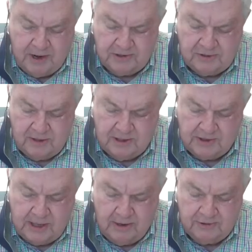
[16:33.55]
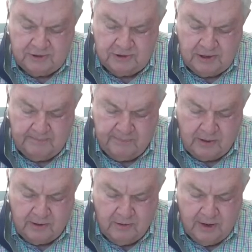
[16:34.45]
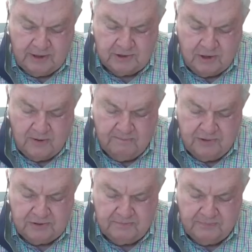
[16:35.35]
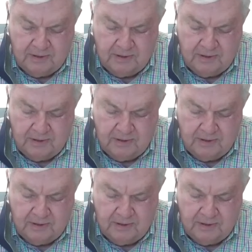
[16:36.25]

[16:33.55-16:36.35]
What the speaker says: based on the challenges in procuring certain